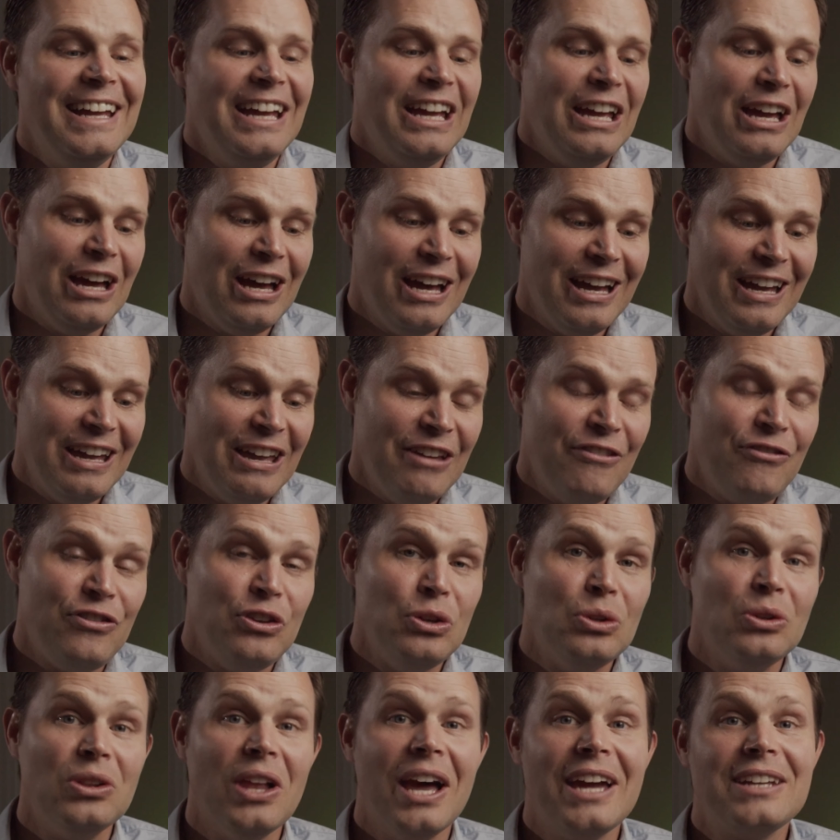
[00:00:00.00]
If
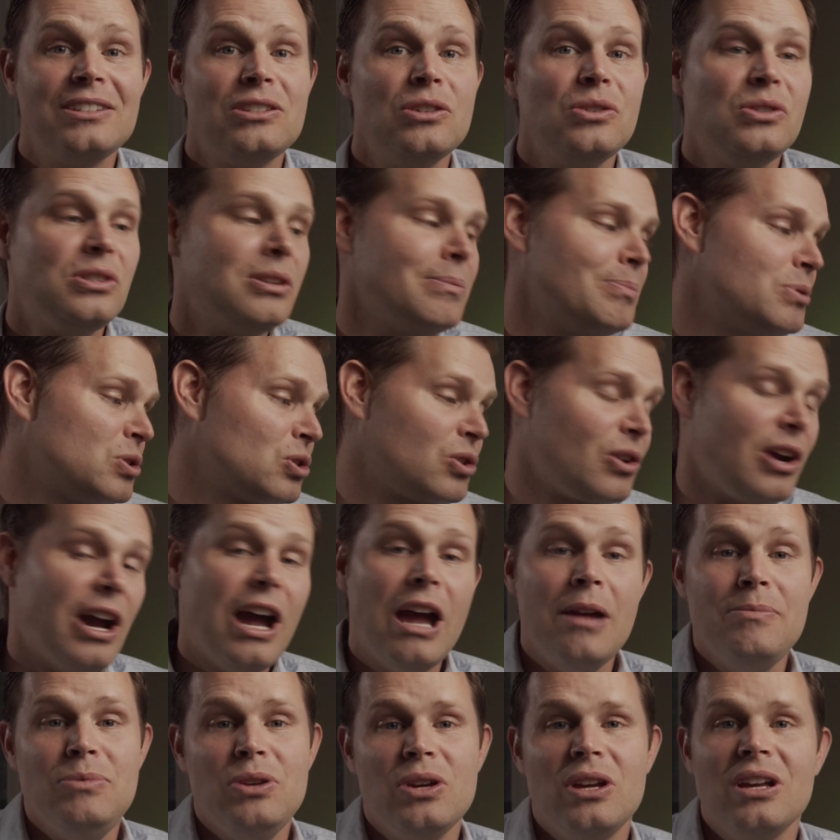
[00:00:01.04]
you'd like to
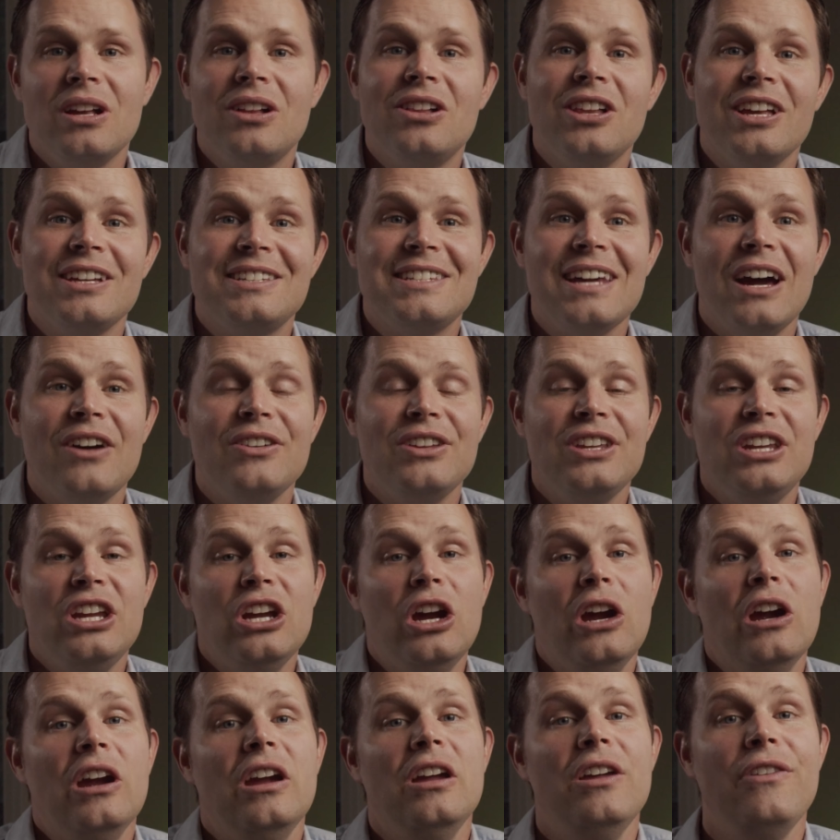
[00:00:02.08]
subscribe, you can click down
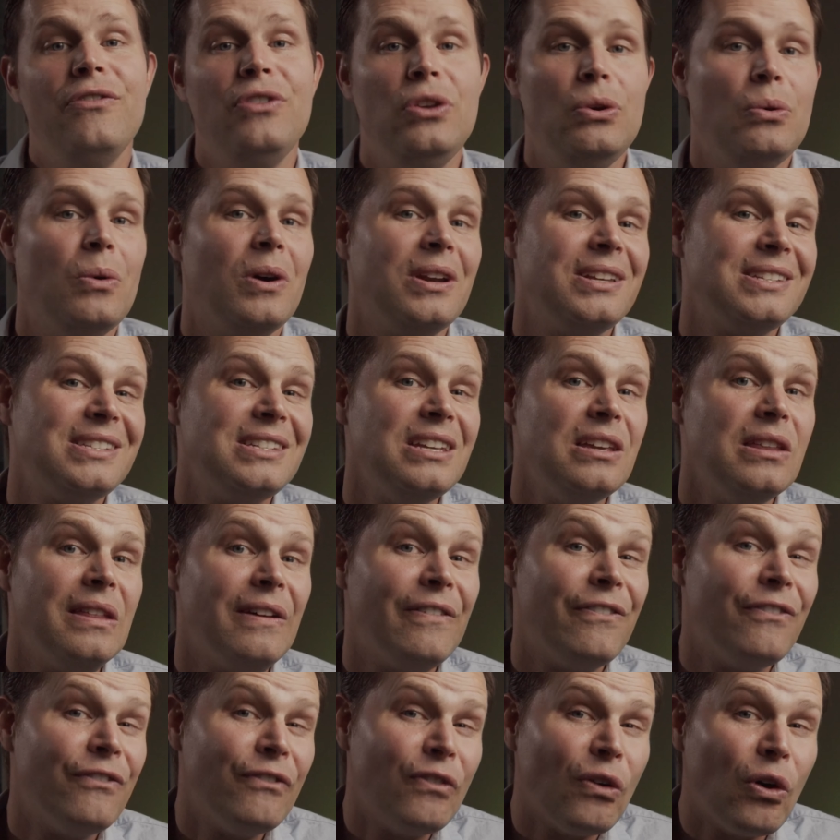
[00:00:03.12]
here. If you want to see the
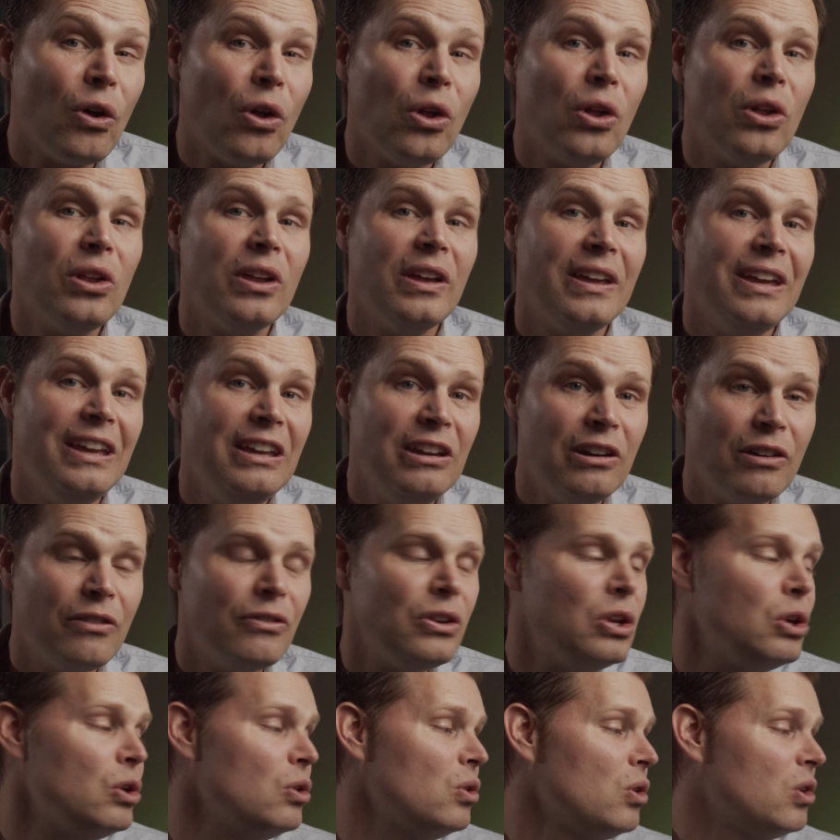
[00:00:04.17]
full
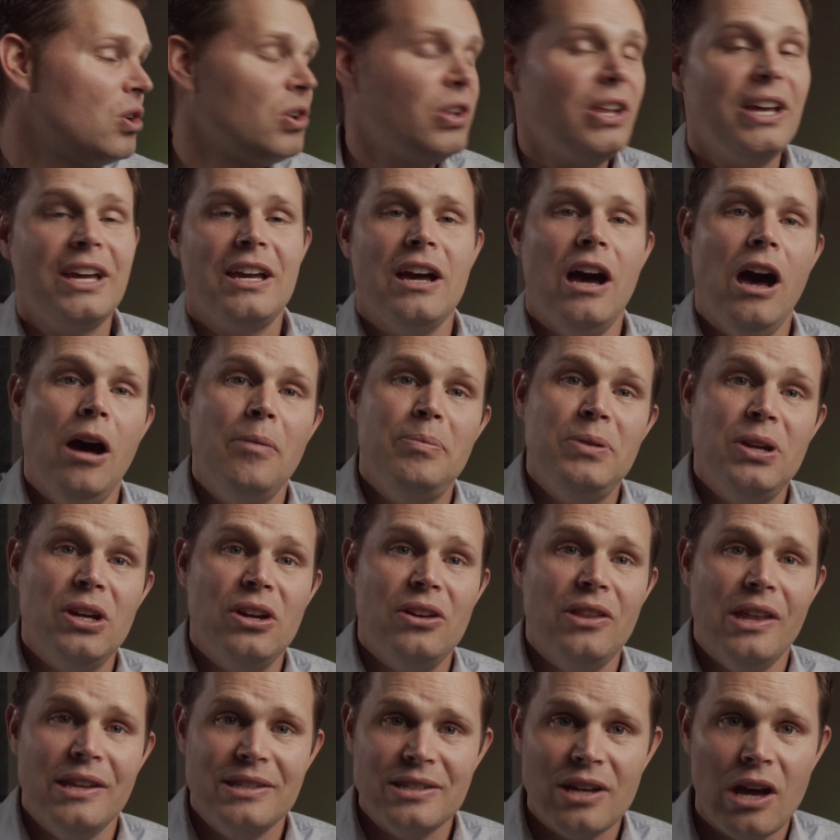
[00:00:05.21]
interview, click up here
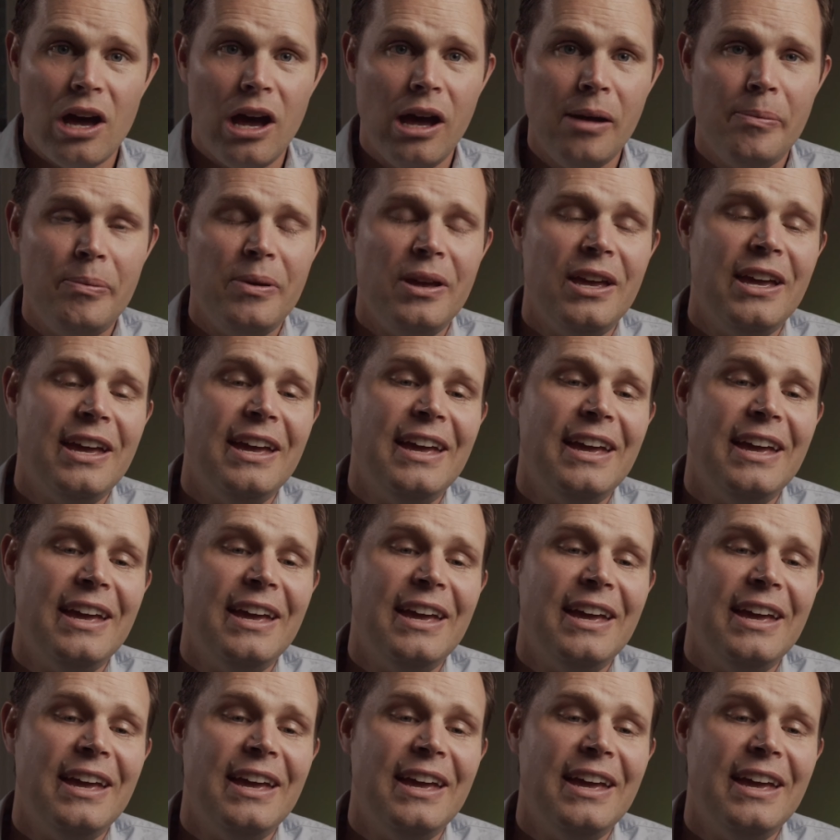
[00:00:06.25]
on the top.